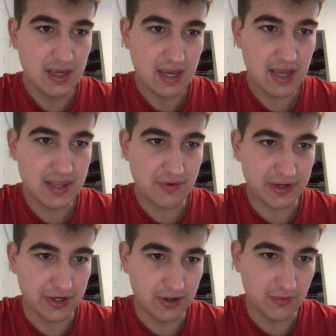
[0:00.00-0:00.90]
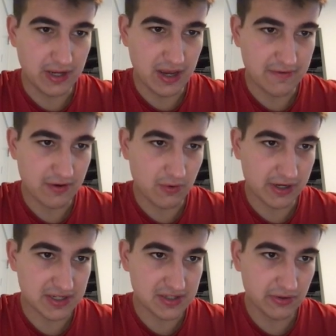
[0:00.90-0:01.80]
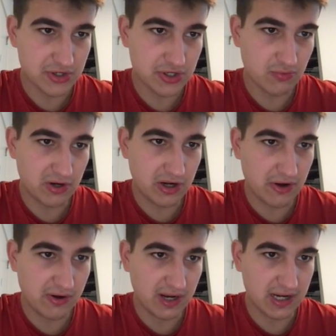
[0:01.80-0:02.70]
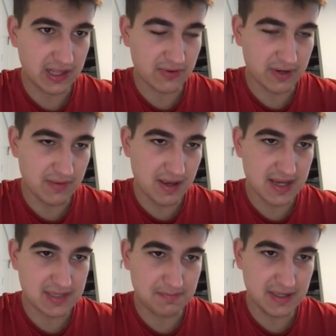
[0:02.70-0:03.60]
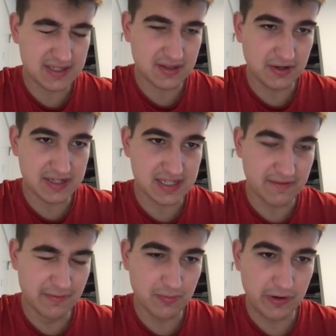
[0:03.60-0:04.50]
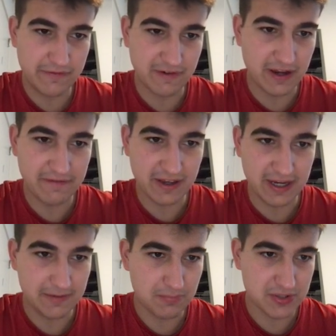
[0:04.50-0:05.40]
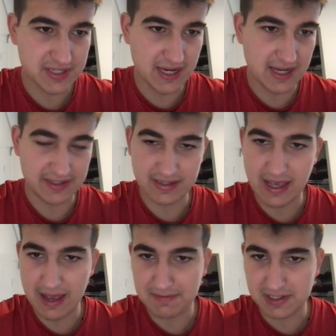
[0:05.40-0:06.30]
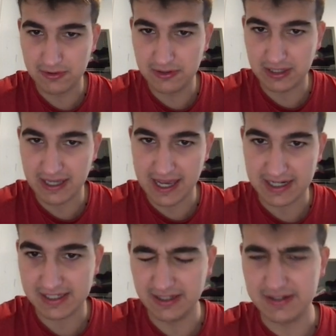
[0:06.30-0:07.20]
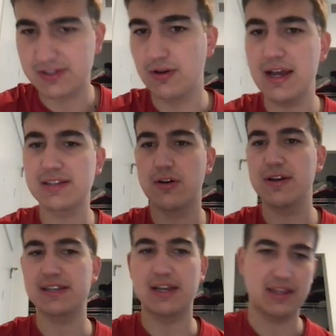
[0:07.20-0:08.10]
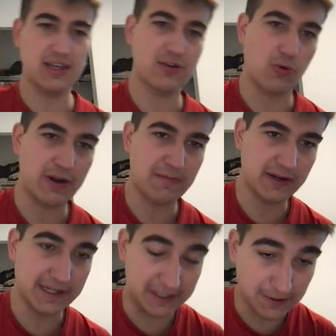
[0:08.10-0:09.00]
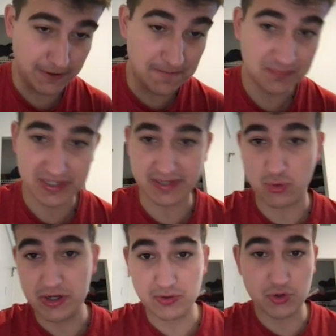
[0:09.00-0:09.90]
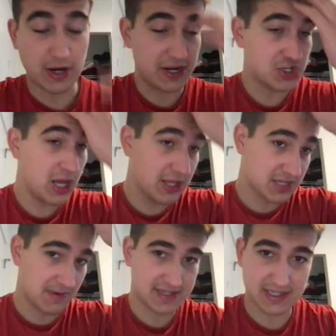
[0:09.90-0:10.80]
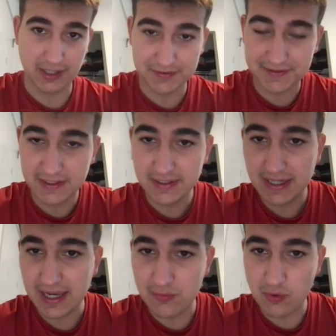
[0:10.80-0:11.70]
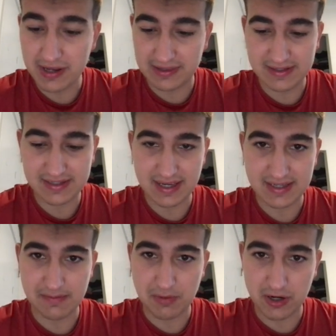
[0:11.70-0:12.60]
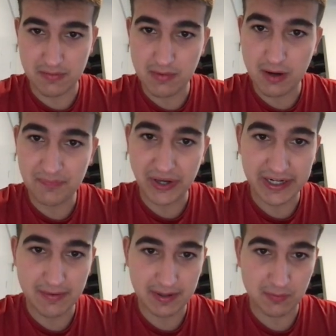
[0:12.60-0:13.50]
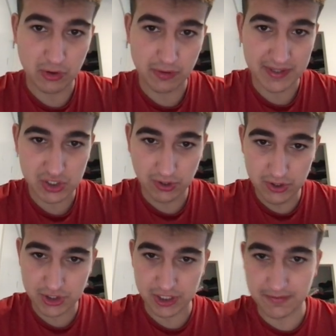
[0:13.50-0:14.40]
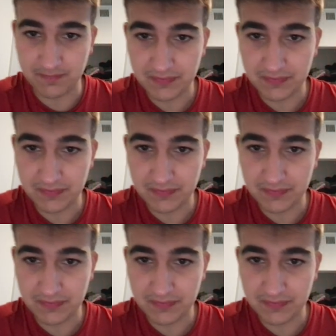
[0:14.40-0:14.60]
And there we go. We have a working solution. 183 ms beats 37.58%. Absolutely excellent. So as always, I think what I'm going to do is I'm going to try to challenge myself and write this as a bottom-up dynamic programming solution.